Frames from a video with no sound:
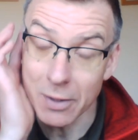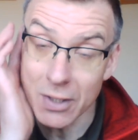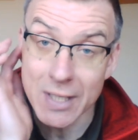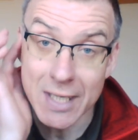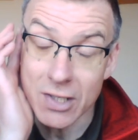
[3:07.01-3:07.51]

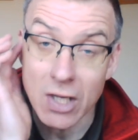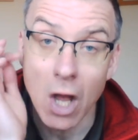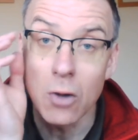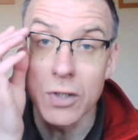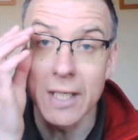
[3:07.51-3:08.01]
because he's
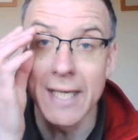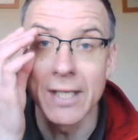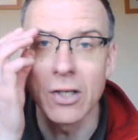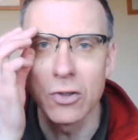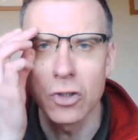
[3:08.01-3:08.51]
totally
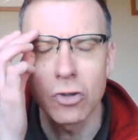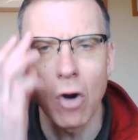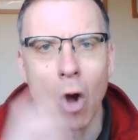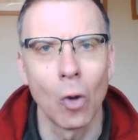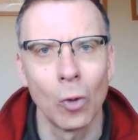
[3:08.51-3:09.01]
in
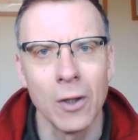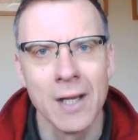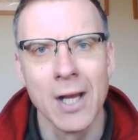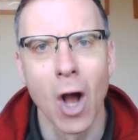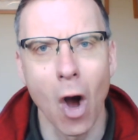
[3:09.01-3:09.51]
control
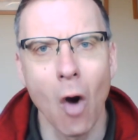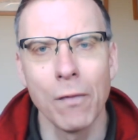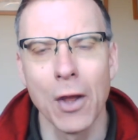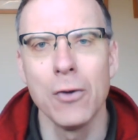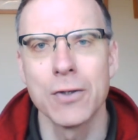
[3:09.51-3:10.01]

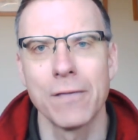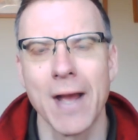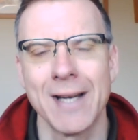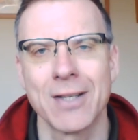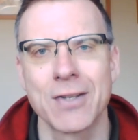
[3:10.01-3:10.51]
of those
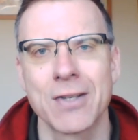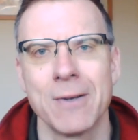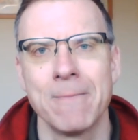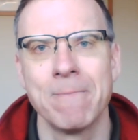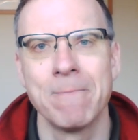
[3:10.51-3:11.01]
events.